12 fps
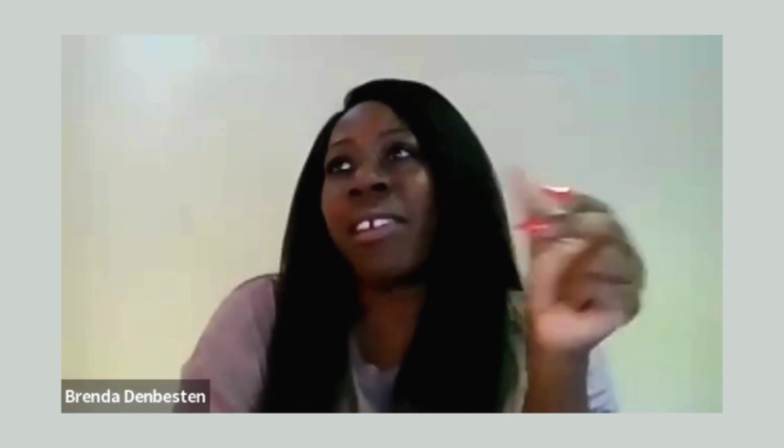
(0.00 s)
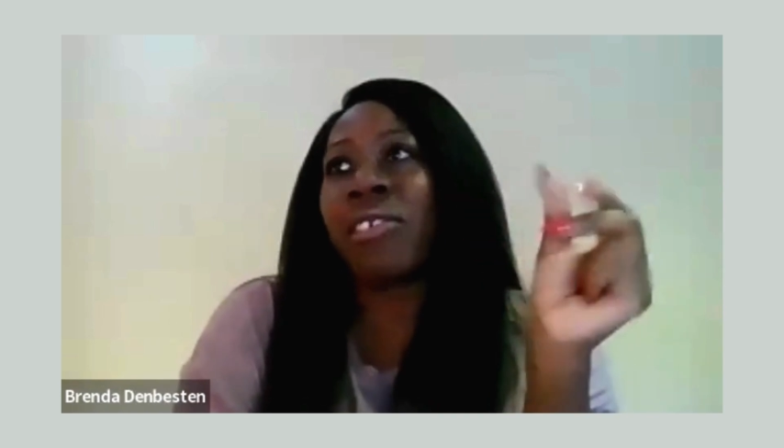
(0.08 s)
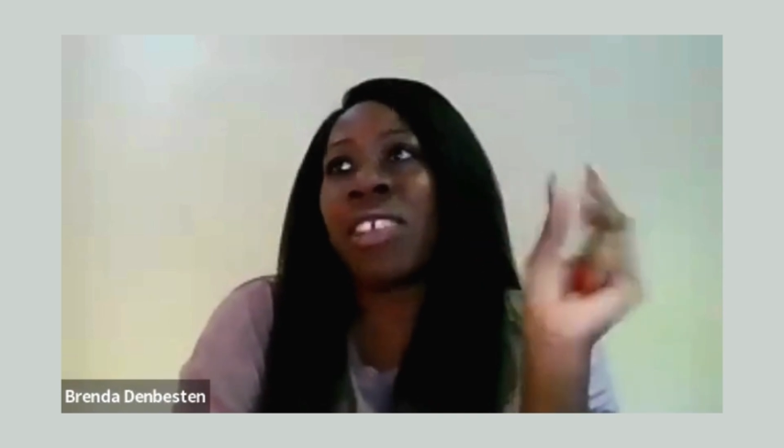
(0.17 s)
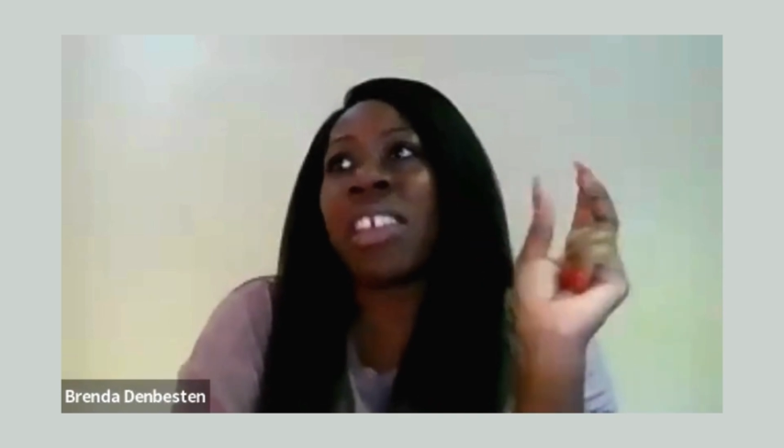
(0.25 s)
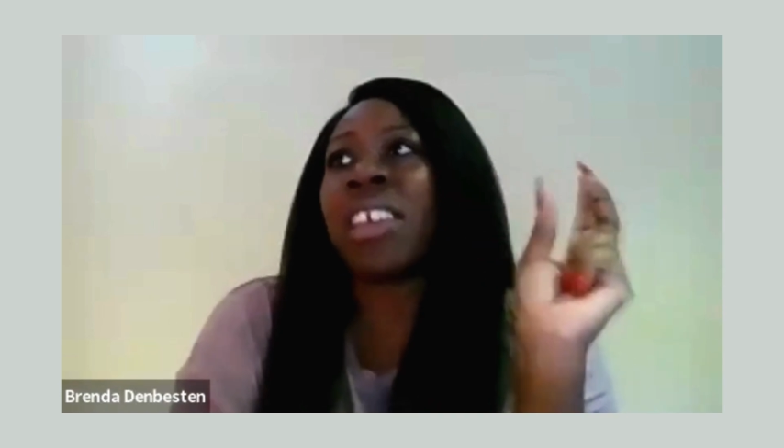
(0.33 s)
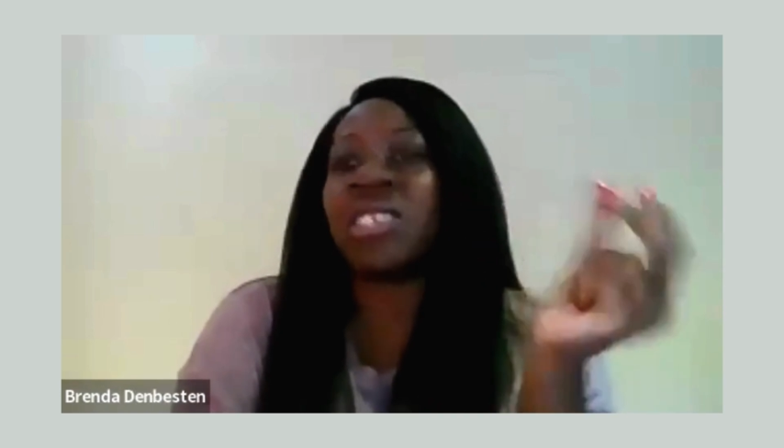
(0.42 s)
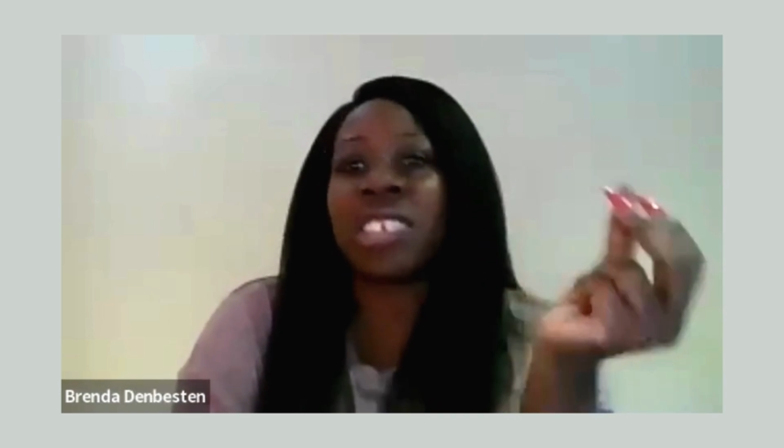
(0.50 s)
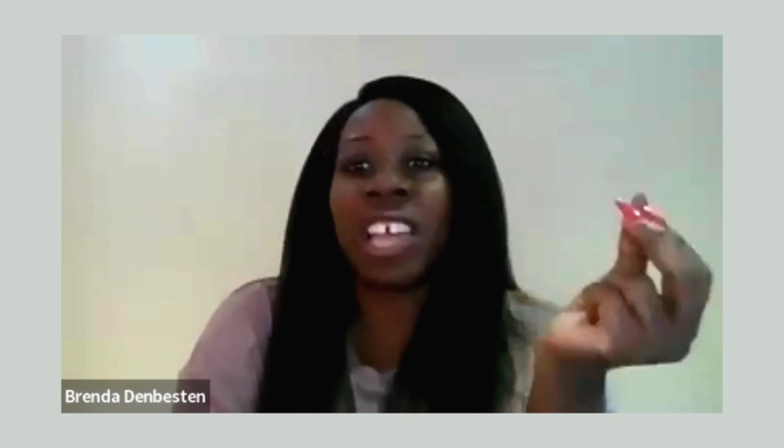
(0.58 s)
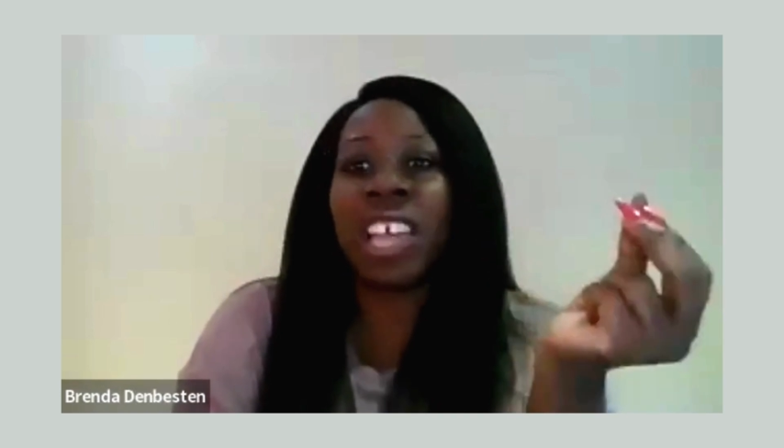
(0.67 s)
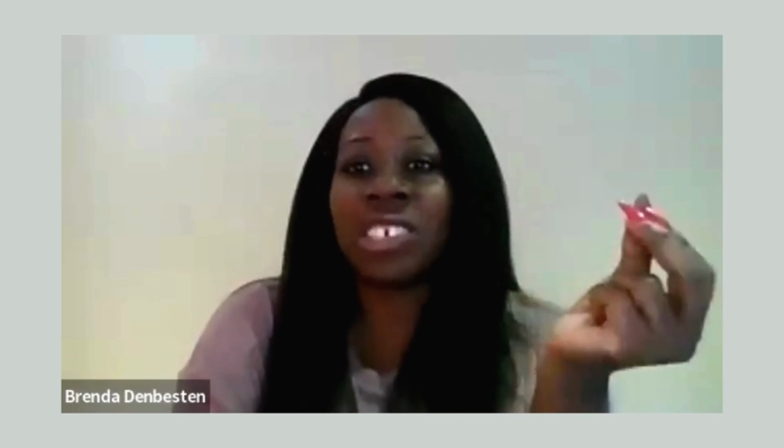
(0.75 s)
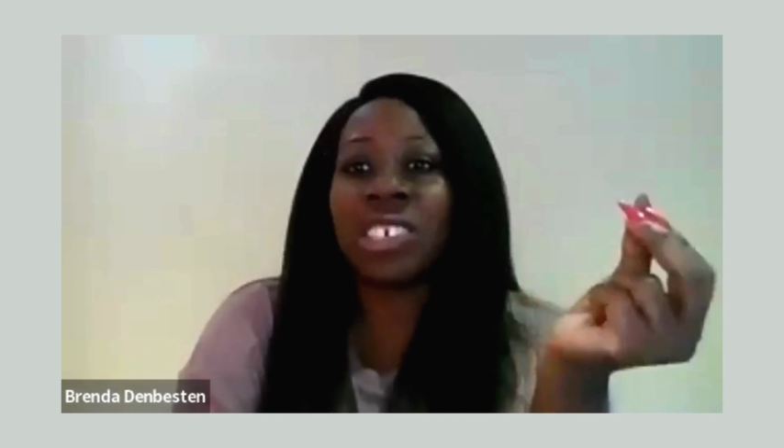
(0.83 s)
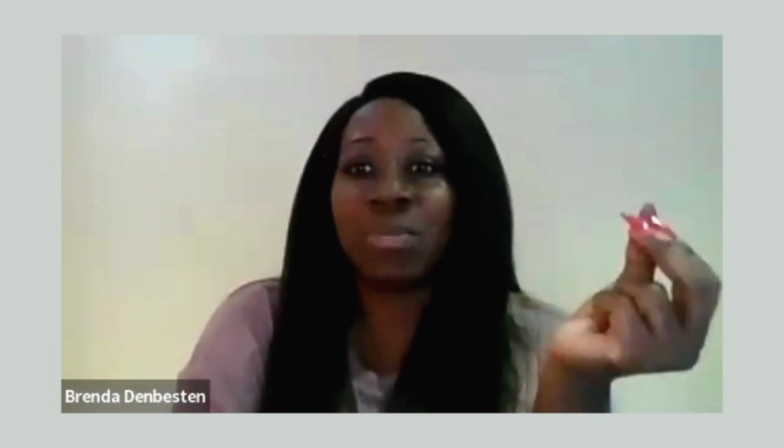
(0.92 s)

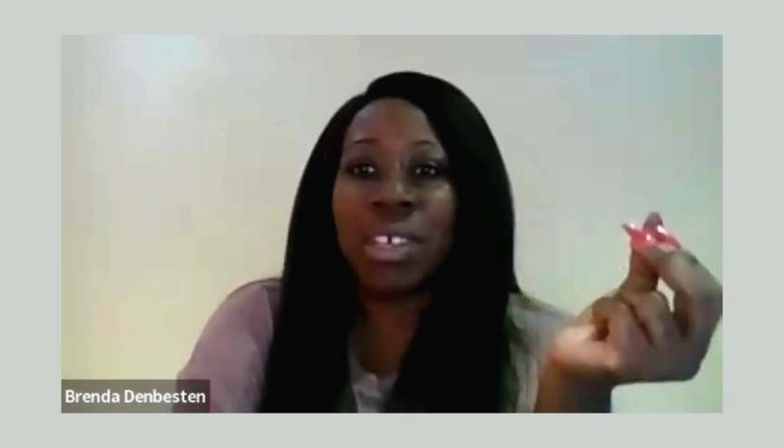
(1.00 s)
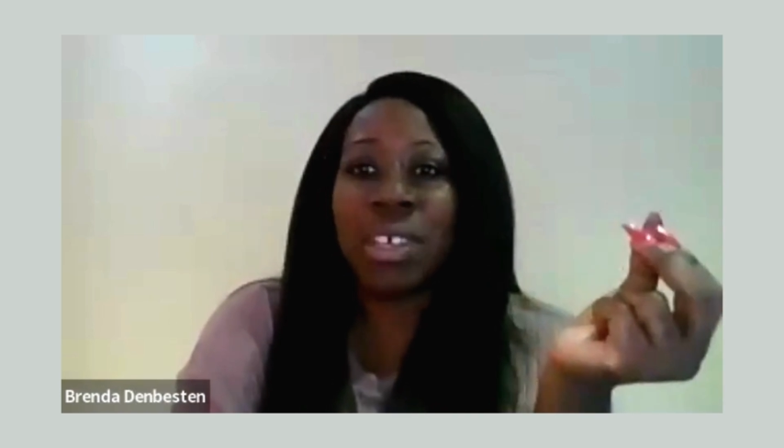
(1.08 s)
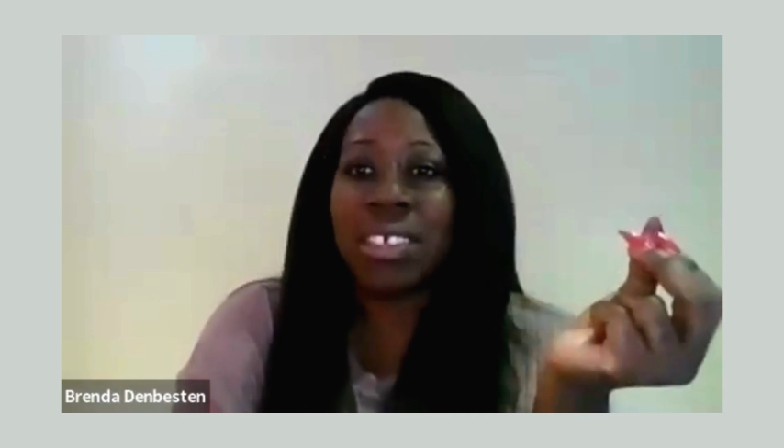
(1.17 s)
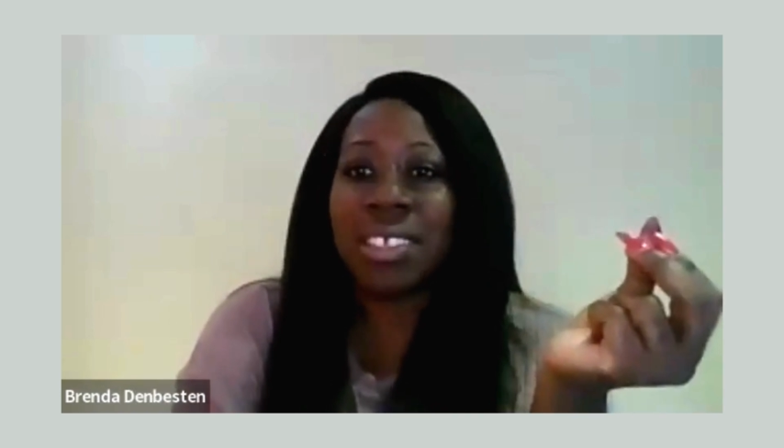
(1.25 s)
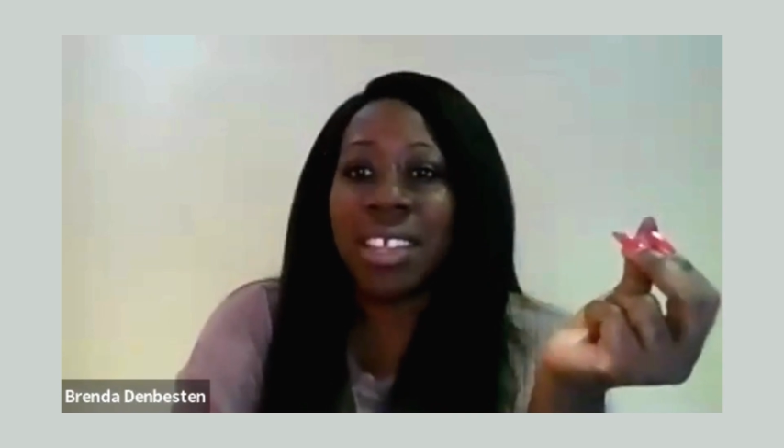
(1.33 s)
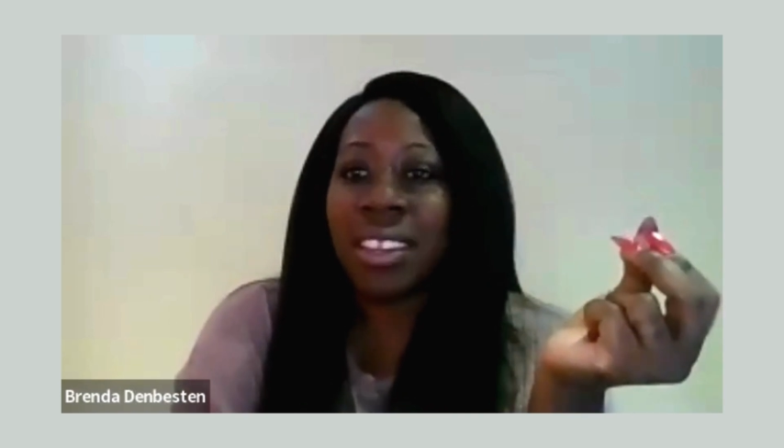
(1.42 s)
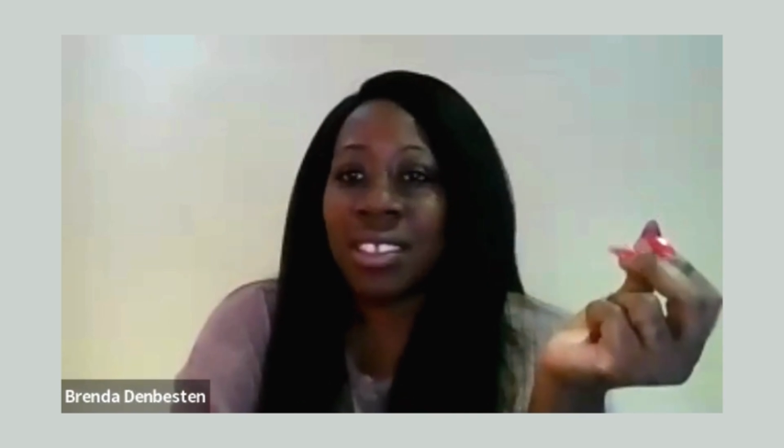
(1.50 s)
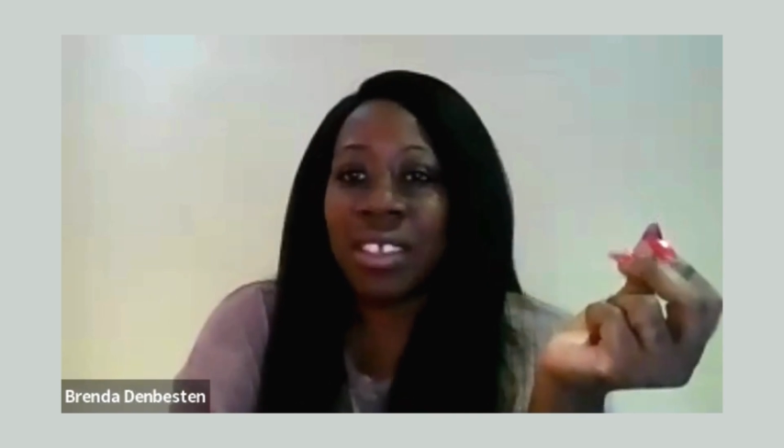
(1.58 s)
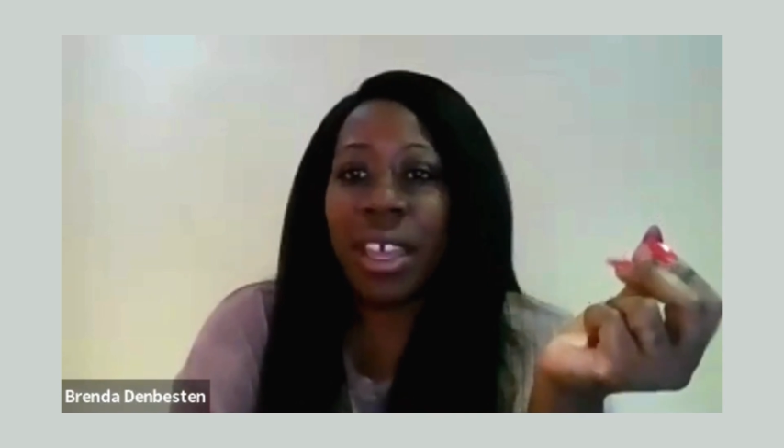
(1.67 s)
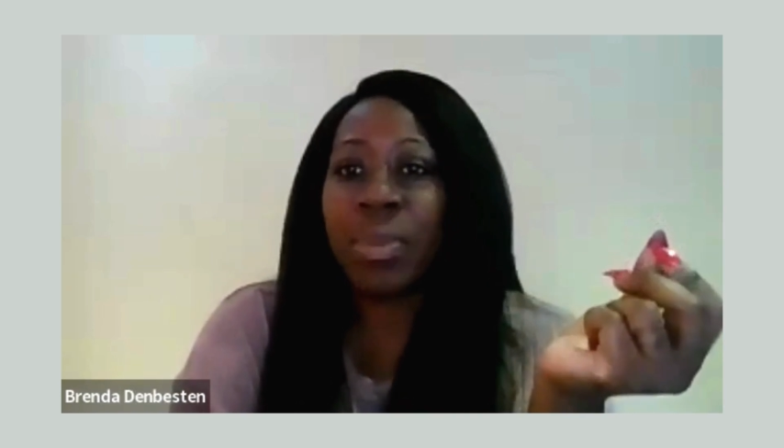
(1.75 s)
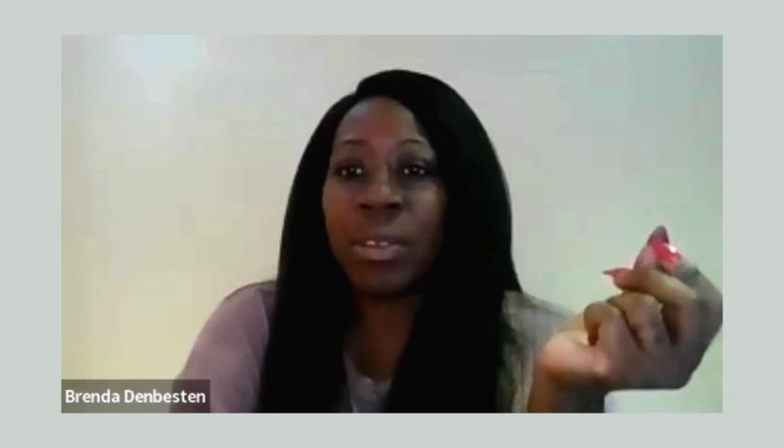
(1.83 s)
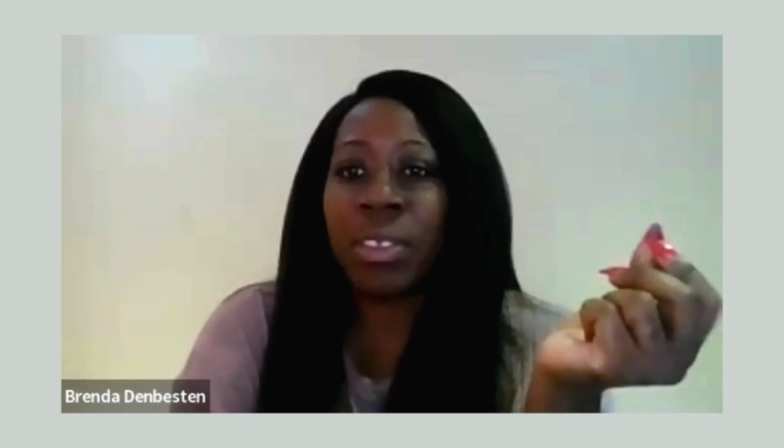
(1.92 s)
re-education piece that needs to
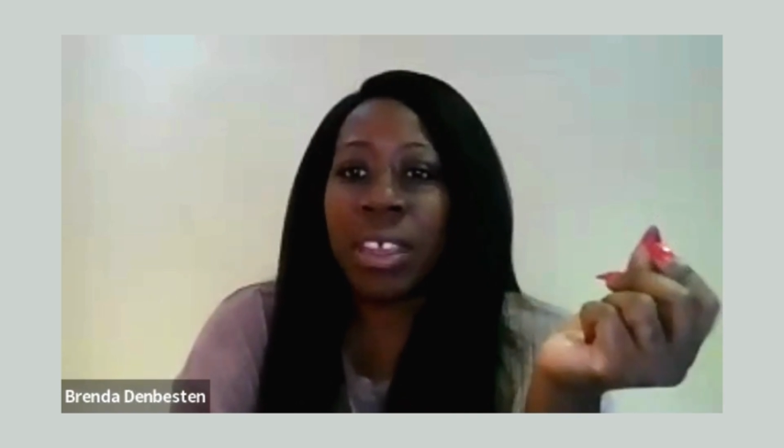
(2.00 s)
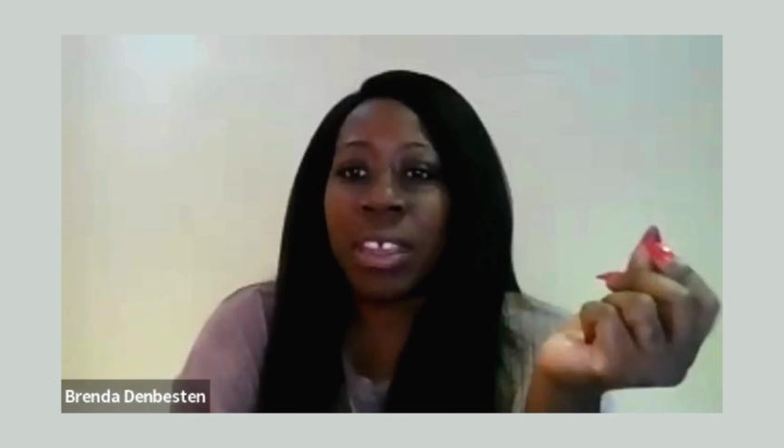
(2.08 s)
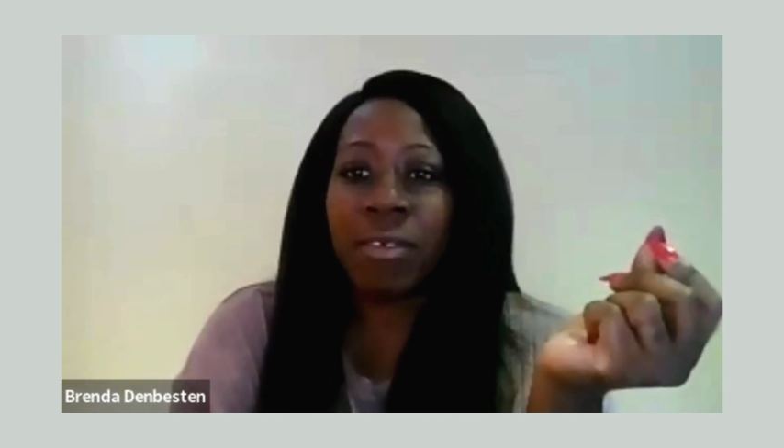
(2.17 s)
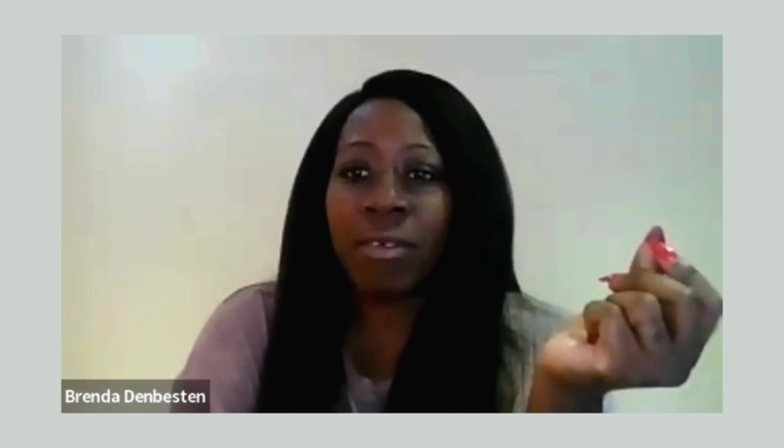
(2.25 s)
happen then